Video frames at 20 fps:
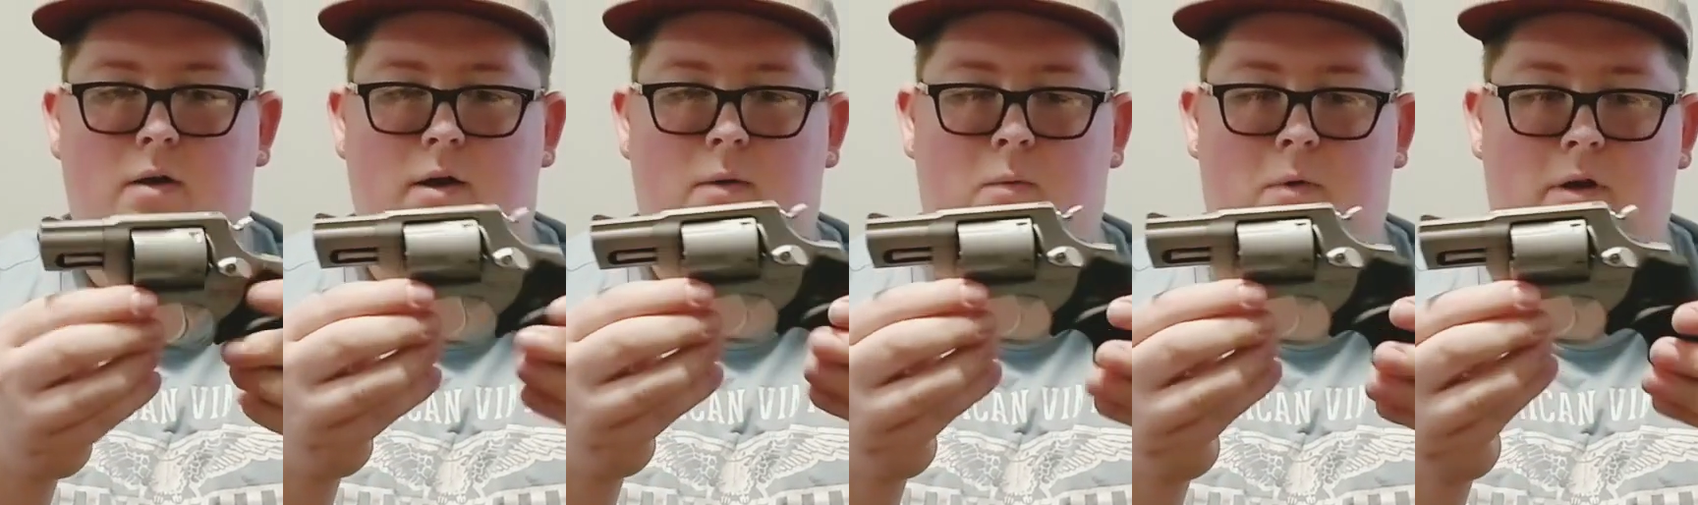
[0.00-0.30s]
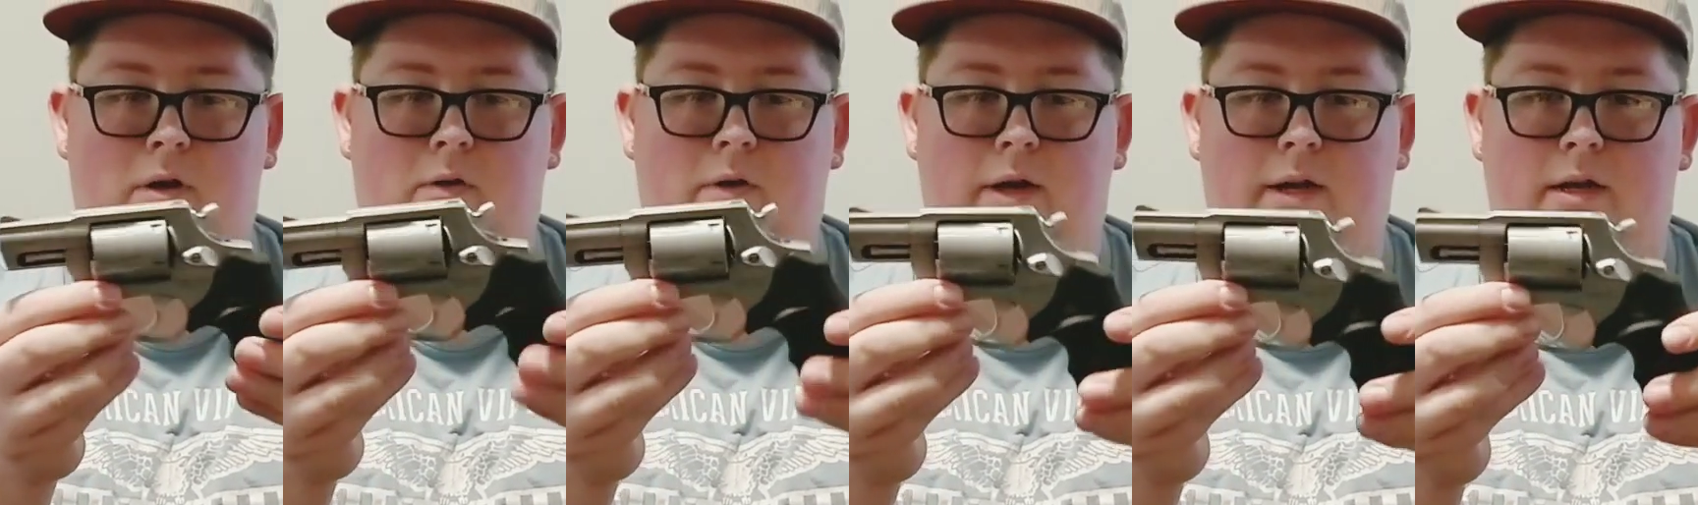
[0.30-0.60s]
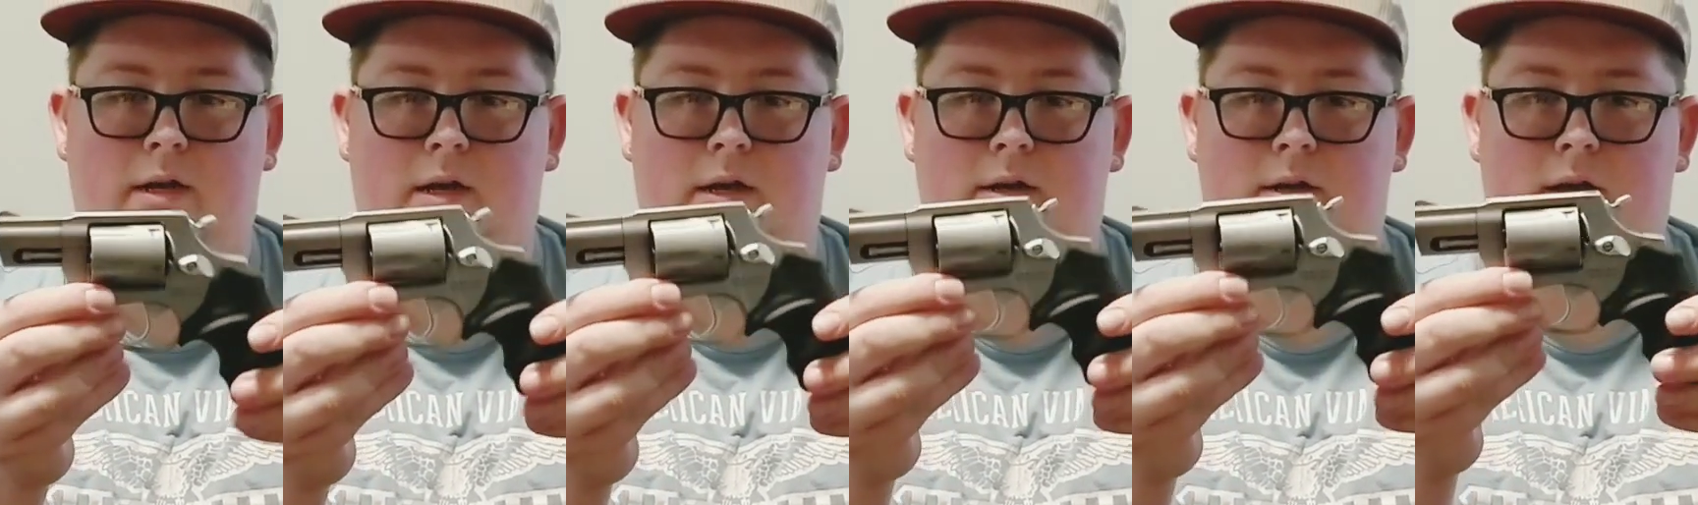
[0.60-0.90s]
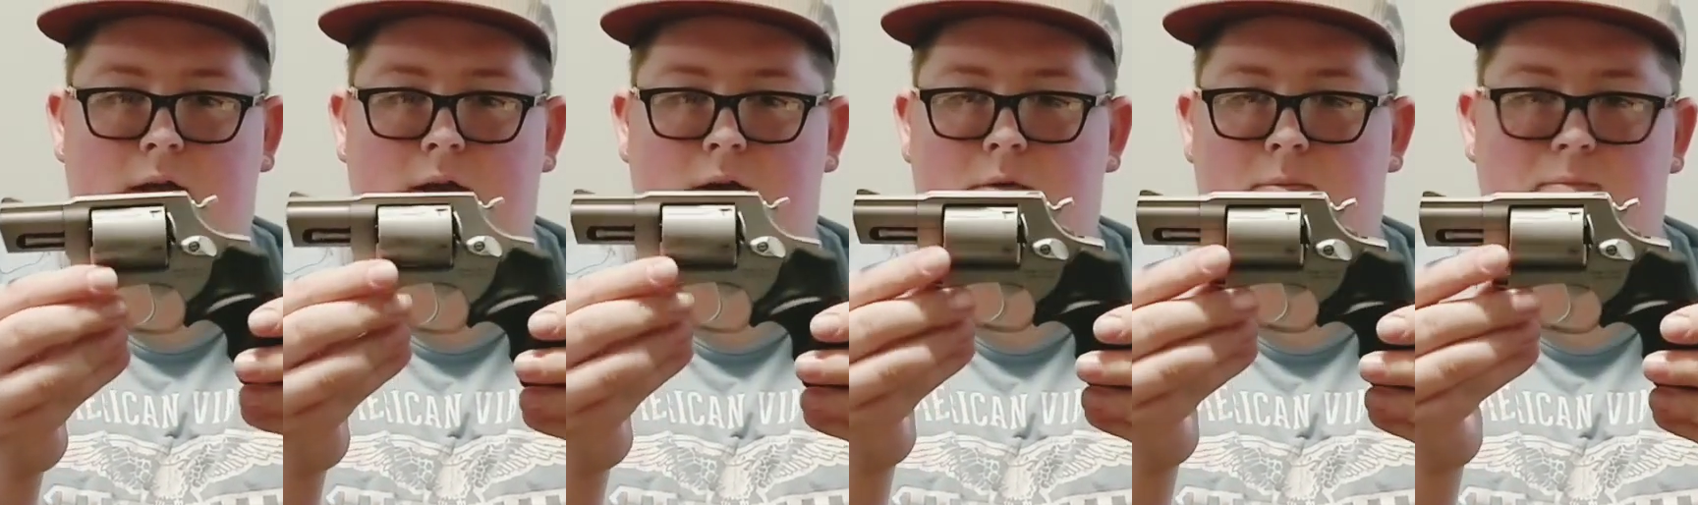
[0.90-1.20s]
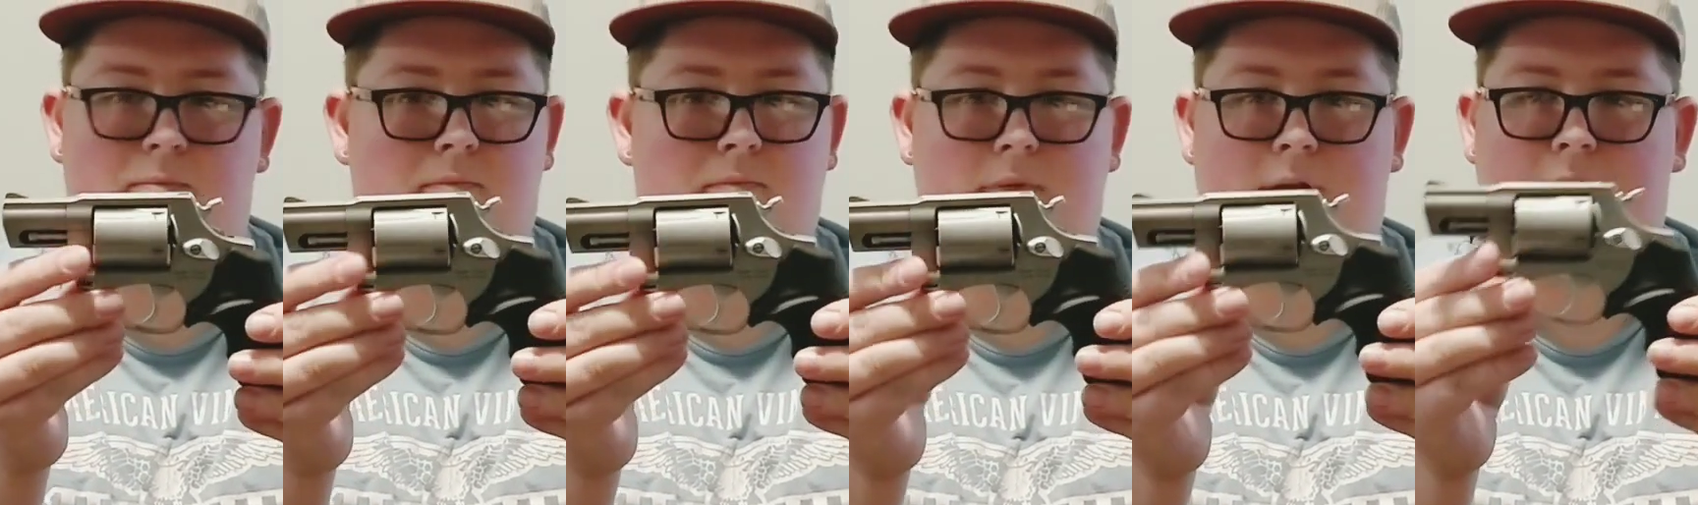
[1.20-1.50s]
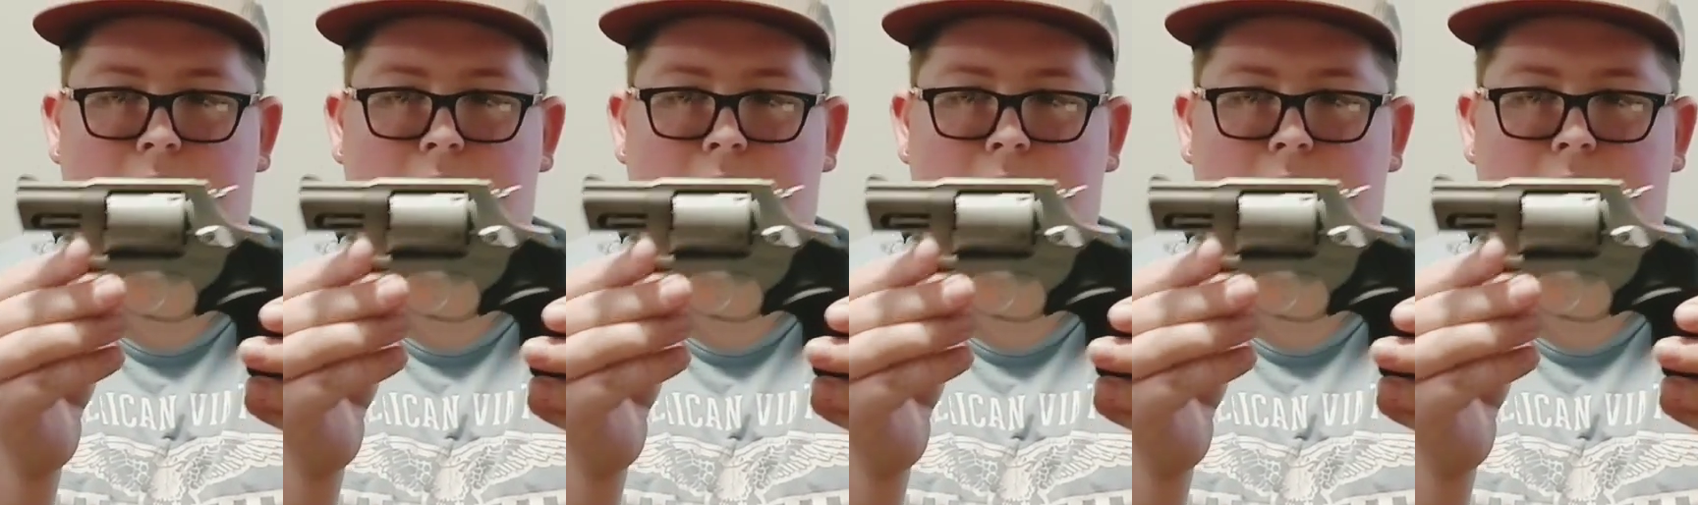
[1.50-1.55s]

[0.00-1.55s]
What a great gun.